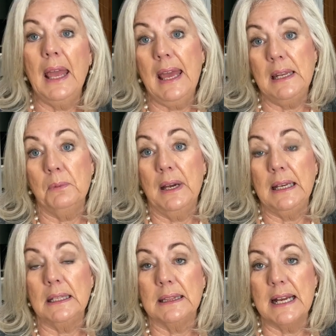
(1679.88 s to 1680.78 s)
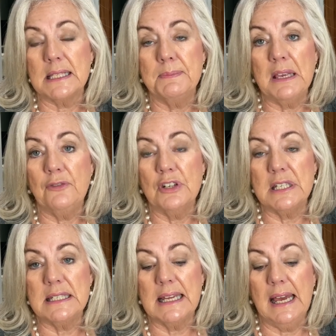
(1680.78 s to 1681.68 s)
anyway, that's me for
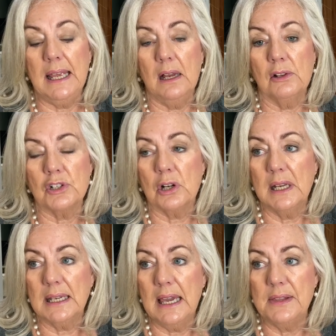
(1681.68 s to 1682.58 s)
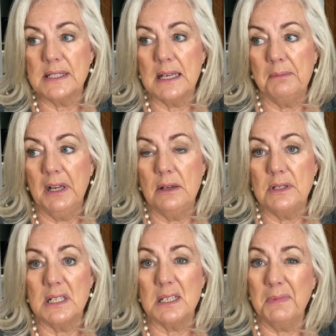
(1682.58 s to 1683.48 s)
today. I'll try and get this
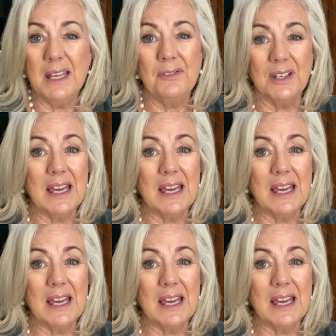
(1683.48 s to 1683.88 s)
uploaded. I might even